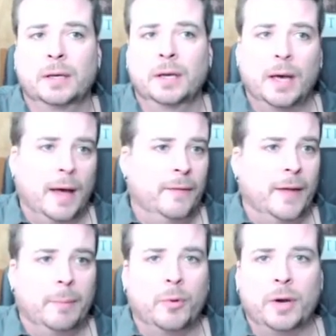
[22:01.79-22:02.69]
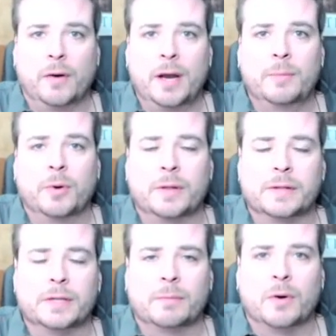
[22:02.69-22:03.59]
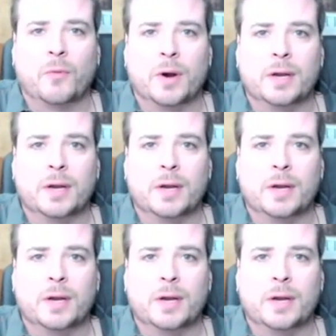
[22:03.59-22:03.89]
at that point or any point in the summer when you